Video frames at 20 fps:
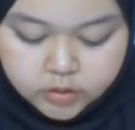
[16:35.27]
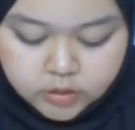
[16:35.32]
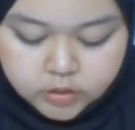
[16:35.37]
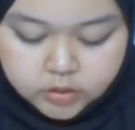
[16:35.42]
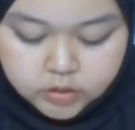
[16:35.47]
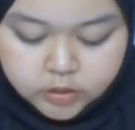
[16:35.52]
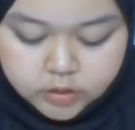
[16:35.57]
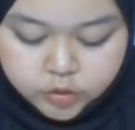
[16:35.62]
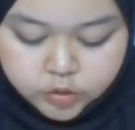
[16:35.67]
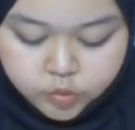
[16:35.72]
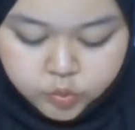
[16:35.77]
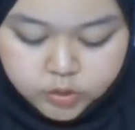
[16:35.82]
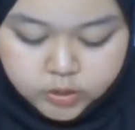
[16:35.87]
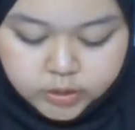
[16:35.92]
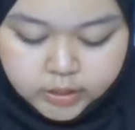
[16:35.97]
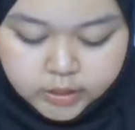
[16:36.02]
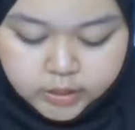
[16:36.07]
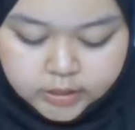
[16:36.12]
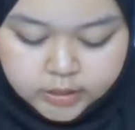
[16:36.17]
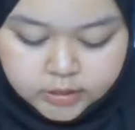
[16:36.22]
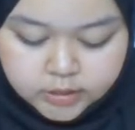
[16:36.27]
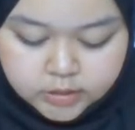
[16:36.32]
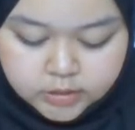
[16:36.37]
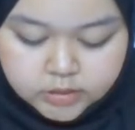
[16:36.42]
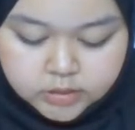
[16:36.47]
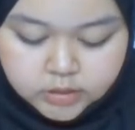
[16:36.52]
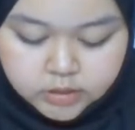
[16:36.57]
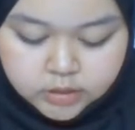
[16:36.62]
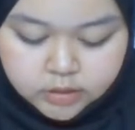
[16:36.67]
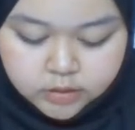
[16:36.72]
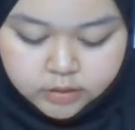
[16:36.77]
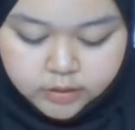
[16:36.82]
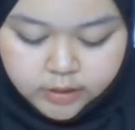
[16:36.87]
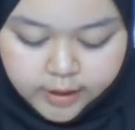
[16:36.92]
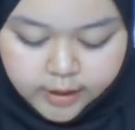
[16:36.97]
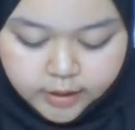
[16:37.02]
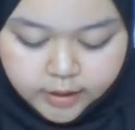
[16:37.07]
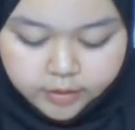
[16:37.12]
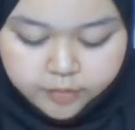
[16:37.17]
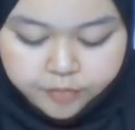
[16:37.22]
the nucleus,
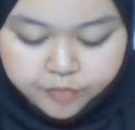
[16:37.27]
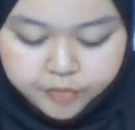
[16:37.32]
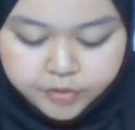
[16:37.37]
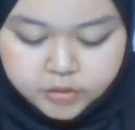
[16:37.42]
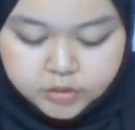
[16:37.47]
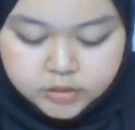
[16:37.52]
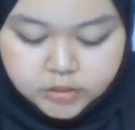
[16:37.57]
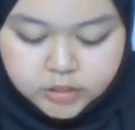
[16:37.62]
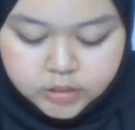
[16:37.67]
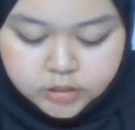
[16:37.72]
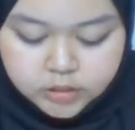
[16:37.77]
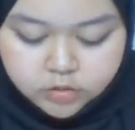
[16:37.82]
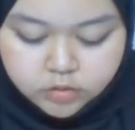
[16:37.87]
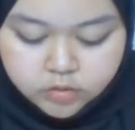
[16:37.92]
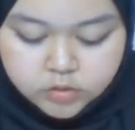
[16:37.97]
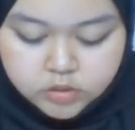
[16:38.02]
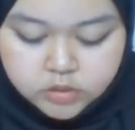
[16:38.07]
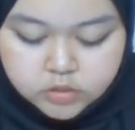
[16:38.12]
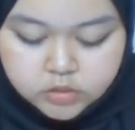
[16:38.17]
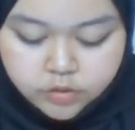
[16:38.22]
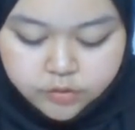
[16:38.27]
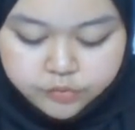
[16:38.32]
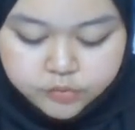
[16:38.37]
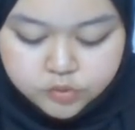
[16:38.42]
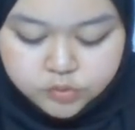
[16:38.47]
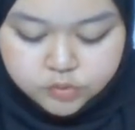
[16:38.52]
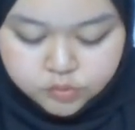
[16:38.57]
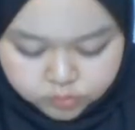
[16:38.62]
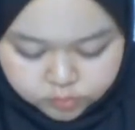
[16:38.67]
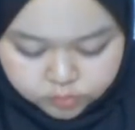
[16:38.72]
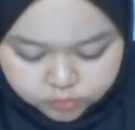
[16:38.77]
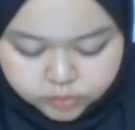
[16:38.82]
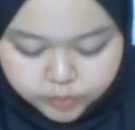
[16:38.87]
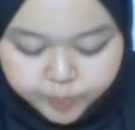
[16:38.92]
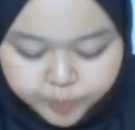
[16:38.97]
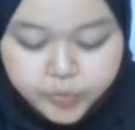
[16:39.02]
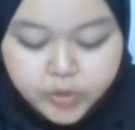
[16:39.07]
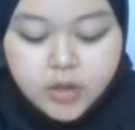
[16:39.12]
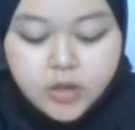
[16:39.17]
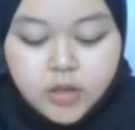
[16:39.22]
correct. First shell consists of two.
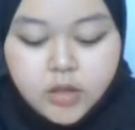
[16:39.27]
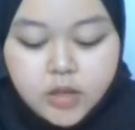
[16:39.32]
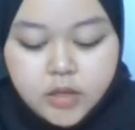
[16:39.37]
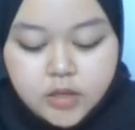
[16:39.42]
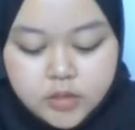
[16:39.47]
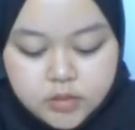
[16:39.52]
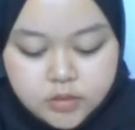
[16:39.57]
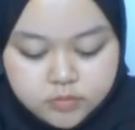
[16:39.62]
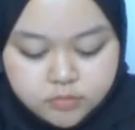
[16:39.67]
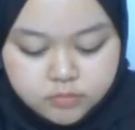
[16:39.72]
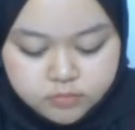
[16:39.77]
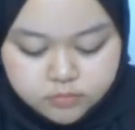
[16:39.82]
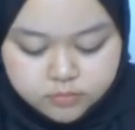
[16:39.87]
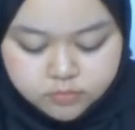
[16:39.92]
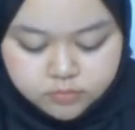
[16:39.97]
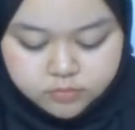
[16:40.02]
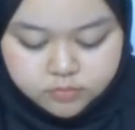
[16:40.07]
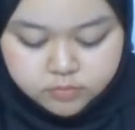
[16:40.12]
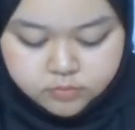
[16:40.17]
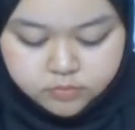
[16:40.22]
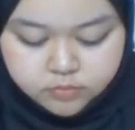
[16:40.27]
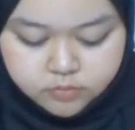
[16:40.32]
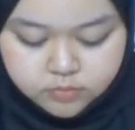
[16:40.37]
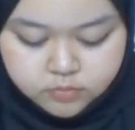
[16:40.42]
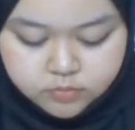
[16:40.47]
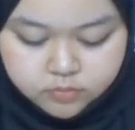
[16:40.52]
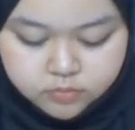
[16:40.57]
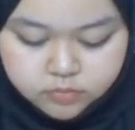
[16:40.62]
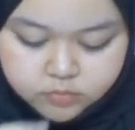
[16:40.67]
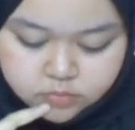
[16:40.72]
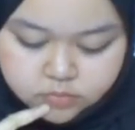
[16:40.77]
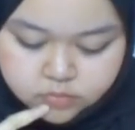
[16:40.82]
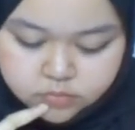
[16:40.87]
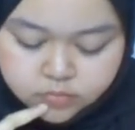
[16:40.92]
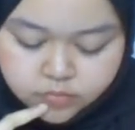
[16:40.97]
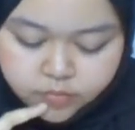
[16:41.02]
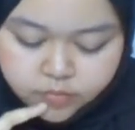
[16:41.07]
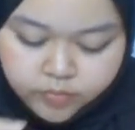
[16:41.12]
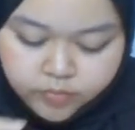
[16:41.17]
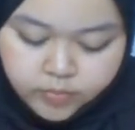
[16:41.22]
Mm,
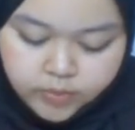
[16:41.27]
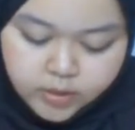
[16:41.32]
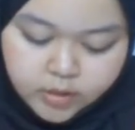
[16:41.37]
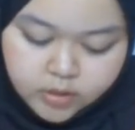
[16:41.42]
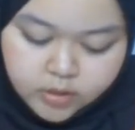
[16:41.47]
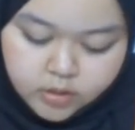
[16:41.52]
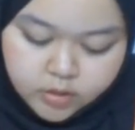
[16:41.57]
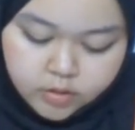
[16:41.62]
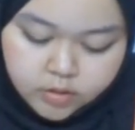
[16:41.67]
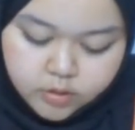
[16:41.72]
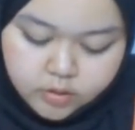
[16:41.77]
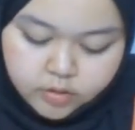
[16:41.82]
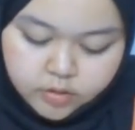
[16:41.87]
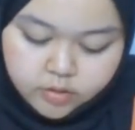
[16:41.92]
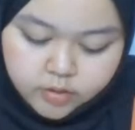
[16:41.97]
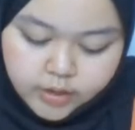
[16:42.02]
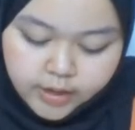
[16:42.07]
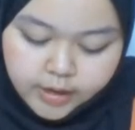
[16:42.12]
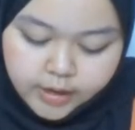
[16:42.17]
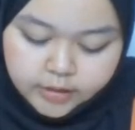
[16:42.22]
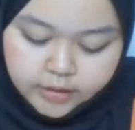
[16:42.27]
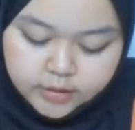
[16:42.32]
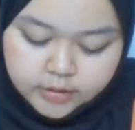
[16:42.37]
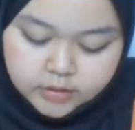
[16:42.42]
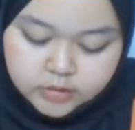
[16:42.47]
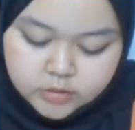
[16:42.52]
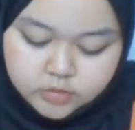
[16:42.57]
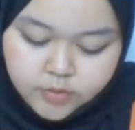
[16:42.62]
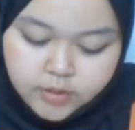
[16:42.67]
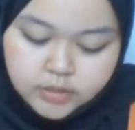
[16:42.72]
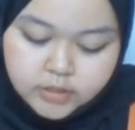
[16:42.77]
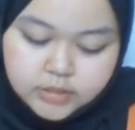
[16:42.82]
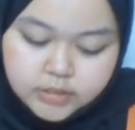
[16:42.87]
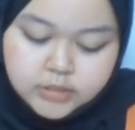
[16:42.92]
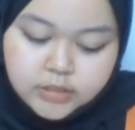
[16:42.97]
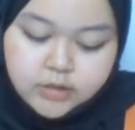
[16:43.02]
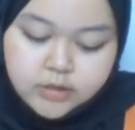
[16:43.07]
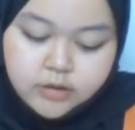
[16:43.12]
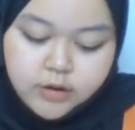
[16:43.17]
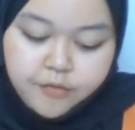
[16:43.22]
Alright, this one is
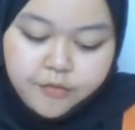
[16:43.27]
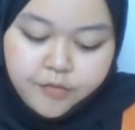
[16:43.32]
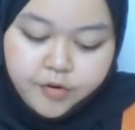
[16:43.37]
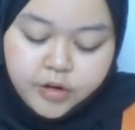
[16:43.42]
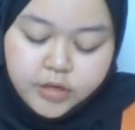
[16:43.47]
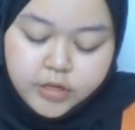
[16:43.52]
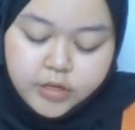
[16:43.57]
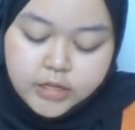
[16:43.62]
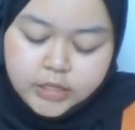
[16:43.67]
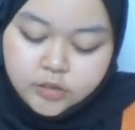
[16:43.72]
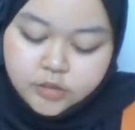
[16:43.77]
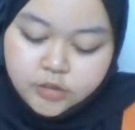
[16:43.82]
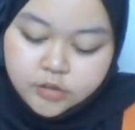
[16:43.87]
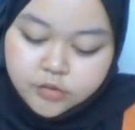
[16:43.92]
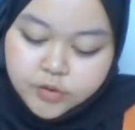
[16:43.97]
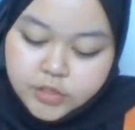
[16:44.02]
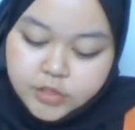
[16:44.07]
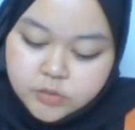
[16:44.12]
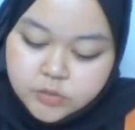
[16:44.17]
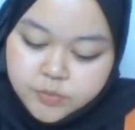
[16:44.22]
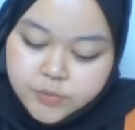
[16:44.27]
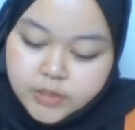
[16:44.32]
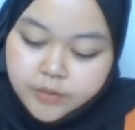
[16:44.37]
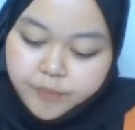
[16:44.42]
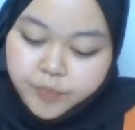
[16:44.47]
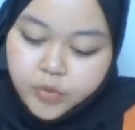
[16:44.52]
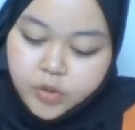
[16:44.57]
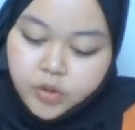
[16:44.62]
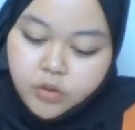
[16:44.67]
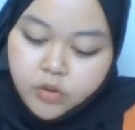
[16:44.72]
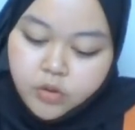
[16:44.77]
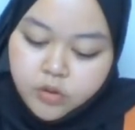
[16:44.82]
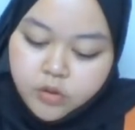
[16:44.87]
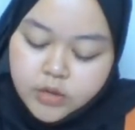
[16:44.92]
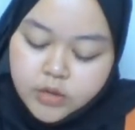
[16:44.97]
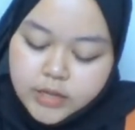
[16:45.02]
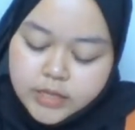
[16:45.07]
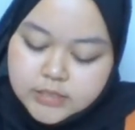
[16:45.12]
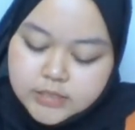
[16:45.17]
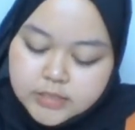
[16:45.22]
correct for electron arrangement.
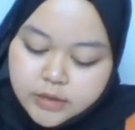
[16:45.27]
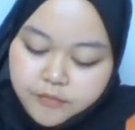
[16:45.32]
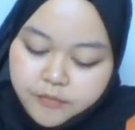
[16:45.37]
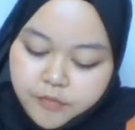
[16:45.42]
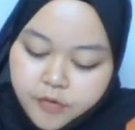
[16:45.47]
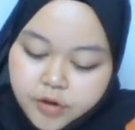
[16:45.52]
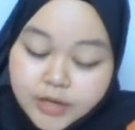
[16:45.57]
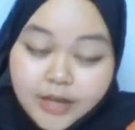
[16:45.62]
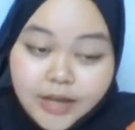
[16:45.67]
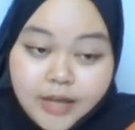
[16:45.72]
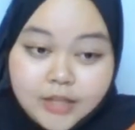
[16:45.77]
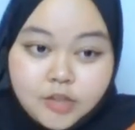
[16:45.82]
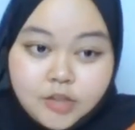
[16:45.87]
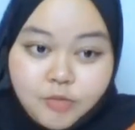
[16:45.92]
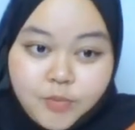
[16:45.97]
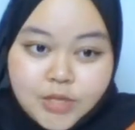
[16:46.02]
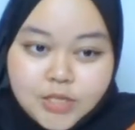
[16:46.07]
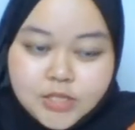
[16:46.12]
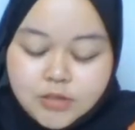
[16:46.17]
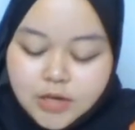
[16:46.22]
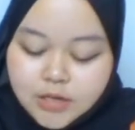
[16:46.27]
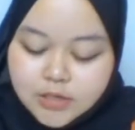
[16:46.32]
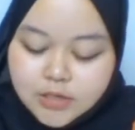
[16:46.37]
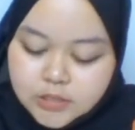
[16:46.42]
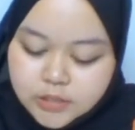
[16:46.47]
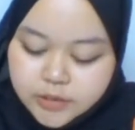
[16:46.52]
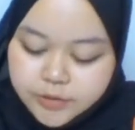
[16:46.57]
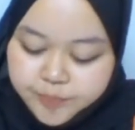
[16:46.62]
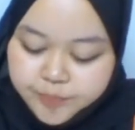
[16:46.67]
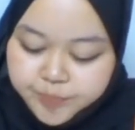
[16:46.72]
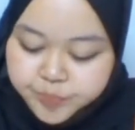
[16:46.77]
Let's see for the atomic structure.